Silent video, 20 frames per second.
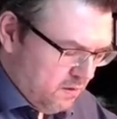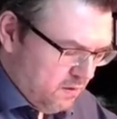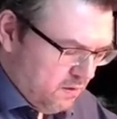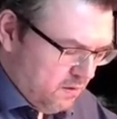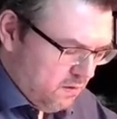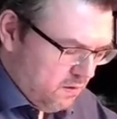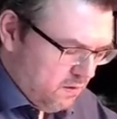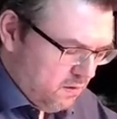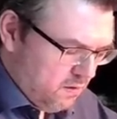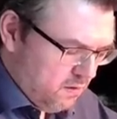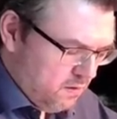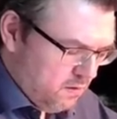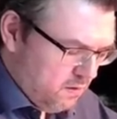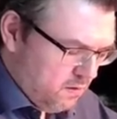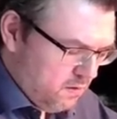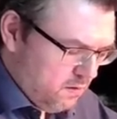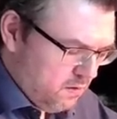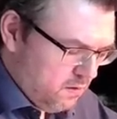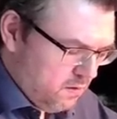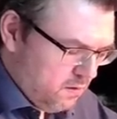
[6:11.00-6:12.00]

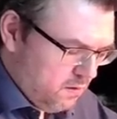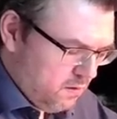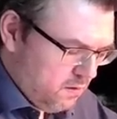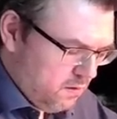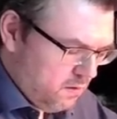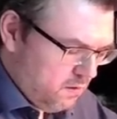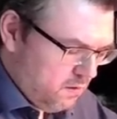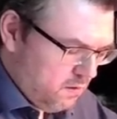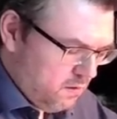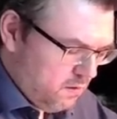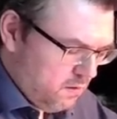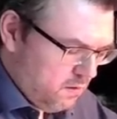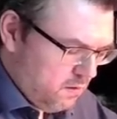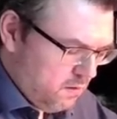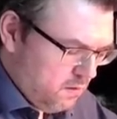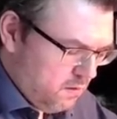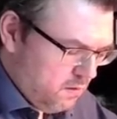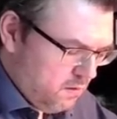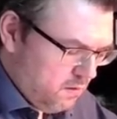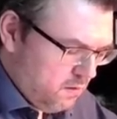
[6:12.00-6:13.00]

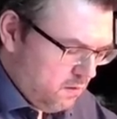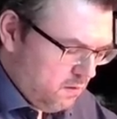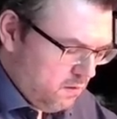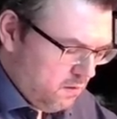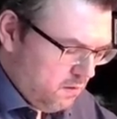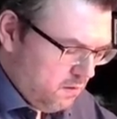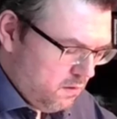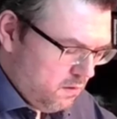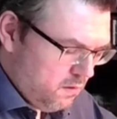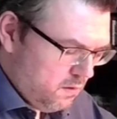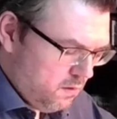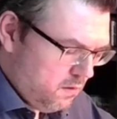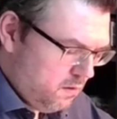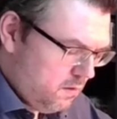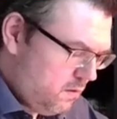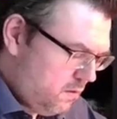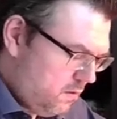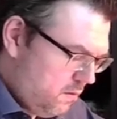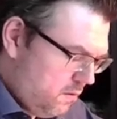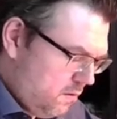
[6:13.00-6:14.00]

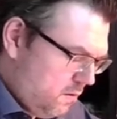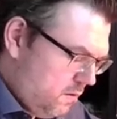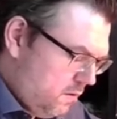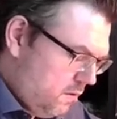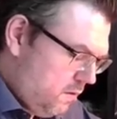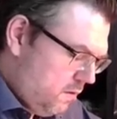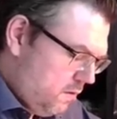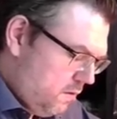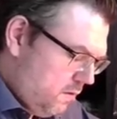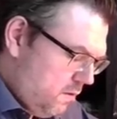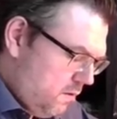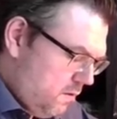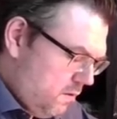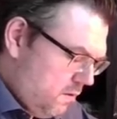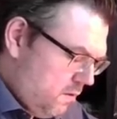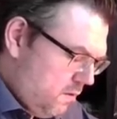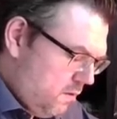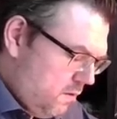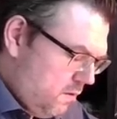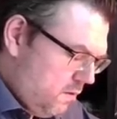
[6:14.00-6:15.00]

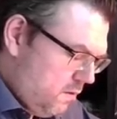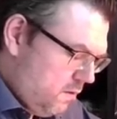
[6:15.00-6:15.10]
[no speech]